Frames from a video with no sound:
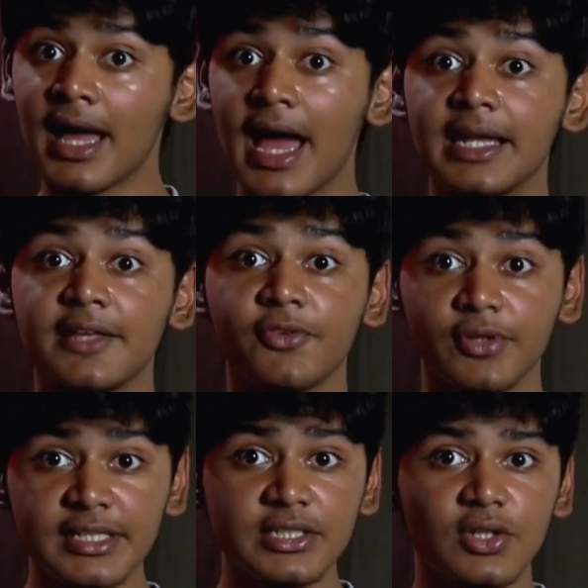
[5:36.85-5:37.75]
and if you
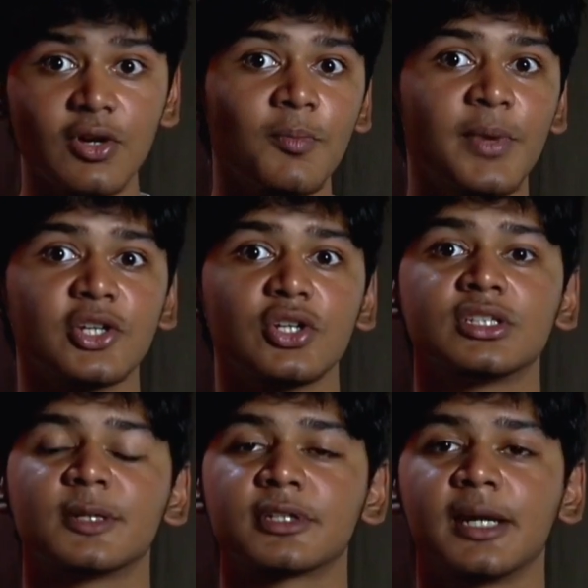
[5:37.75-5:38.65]
did so, make sure you
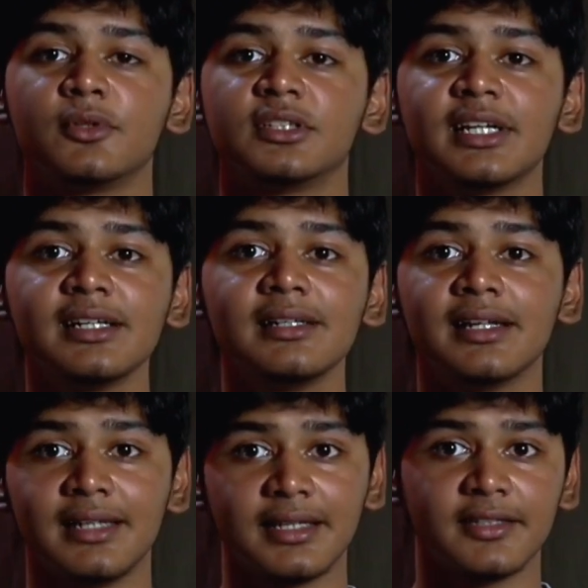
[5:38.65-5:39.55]
subscribe to the channel
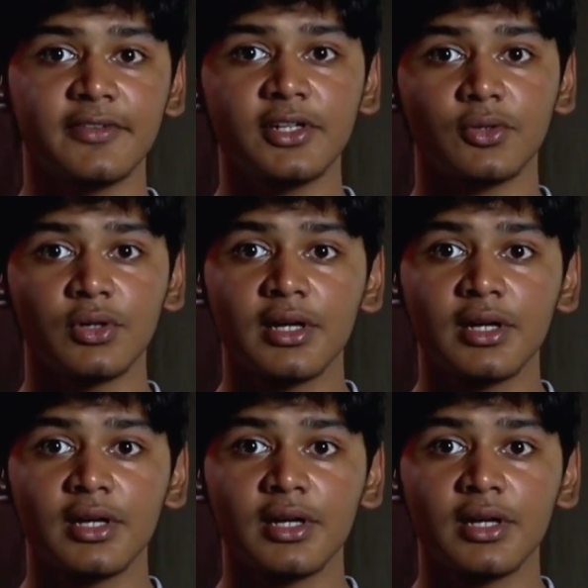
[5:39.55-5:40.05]
and like the video.